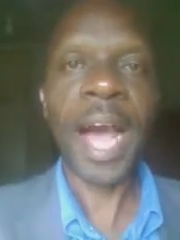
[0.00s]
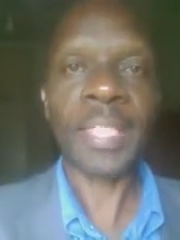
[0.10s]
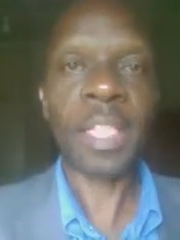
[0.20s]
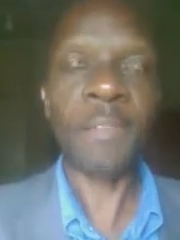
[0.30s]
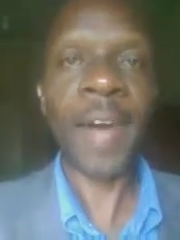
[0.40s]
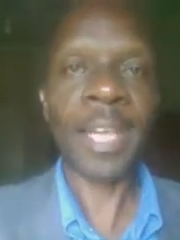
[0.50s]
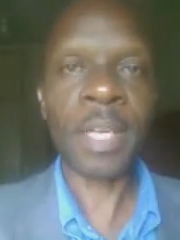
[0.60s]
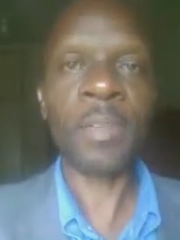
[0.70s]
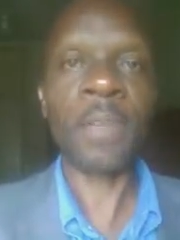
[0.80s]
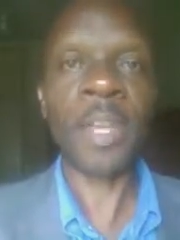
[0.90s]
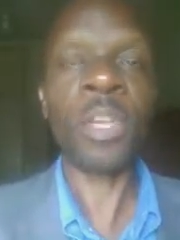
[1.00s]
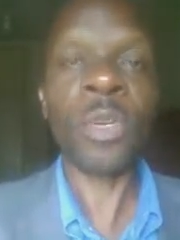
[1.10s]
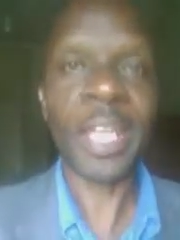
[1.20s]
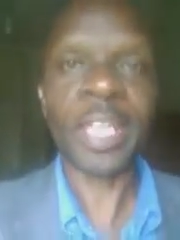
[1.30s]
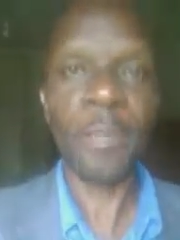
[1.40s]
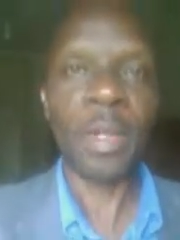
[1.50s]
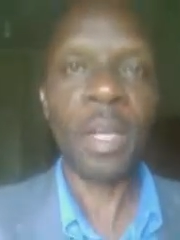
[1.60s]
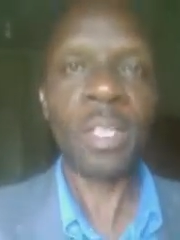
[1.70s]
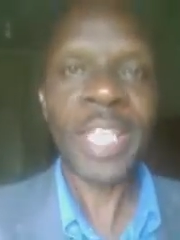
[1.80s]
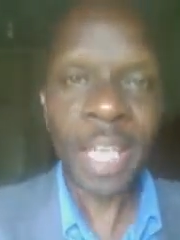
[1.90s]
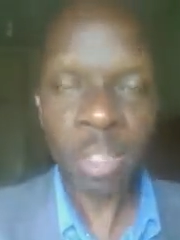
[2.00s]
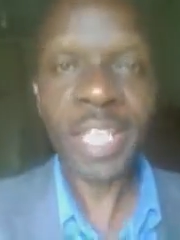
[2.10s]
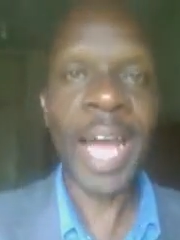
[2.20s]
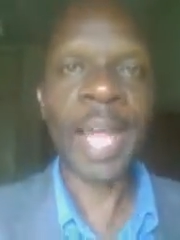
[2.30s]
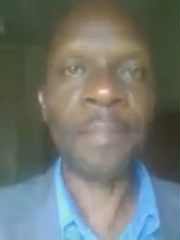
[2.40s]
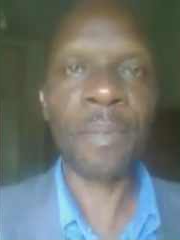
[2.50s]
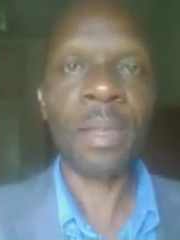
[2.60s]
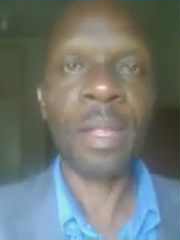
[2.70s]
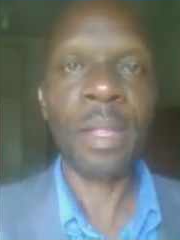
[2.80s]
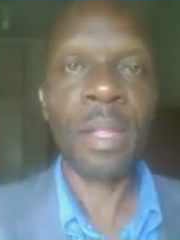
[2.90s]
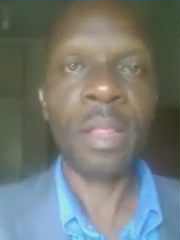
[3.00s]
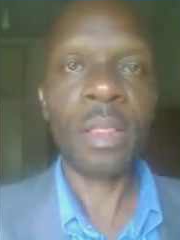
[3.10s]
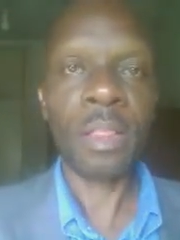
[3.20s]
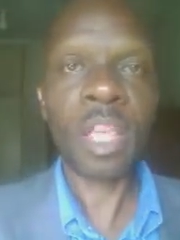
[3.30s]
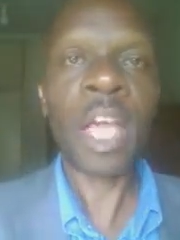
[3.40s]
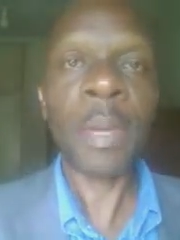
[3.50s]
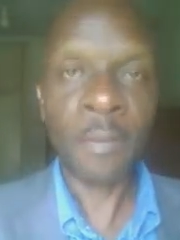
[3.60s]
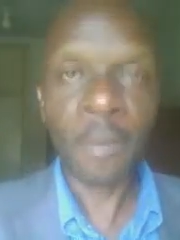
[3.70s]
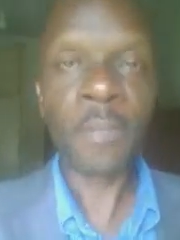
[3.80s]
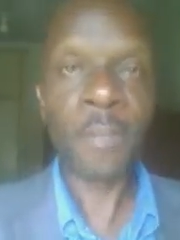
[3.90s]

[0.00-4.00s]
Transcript: Identify something very unique. Take your time, think about the